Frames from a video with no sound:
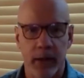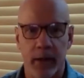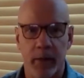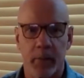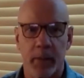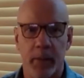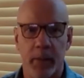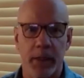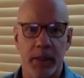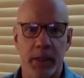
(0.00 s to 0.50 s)

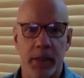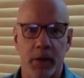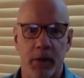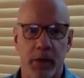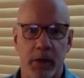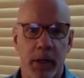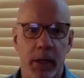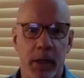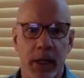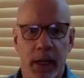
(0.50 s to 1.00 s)
because
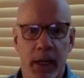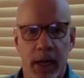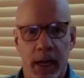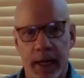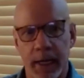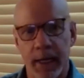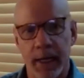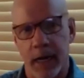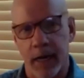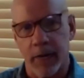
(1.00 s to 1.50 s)

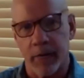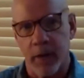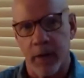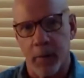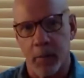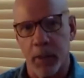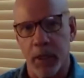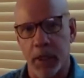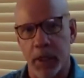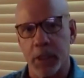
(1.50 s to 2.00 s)
any kind of
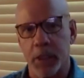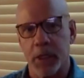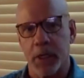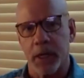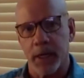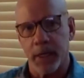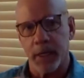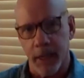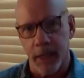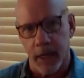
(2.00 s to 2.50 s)
ambition,
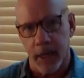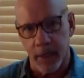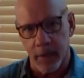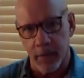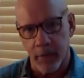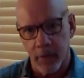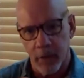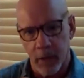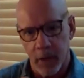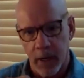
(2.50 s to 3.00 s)
any kind
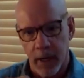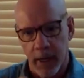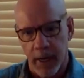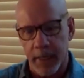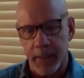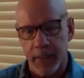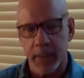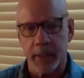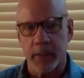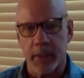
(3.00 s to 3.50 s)
of
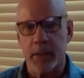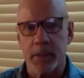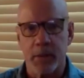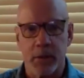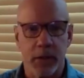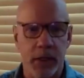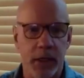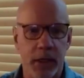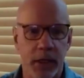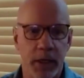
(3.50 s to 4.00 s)
excellence
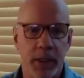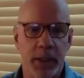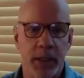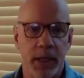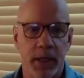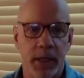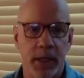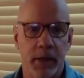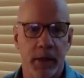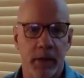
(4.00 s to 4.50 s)
will get you
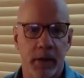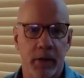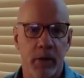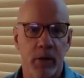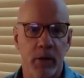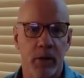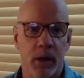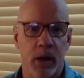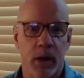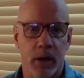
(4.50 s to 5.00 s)
sent to the
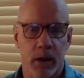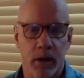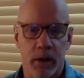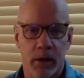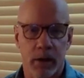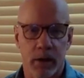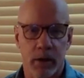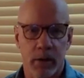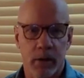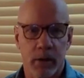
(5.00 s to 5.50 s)
gulag
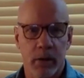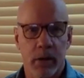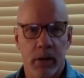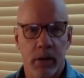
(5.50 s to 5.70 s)
under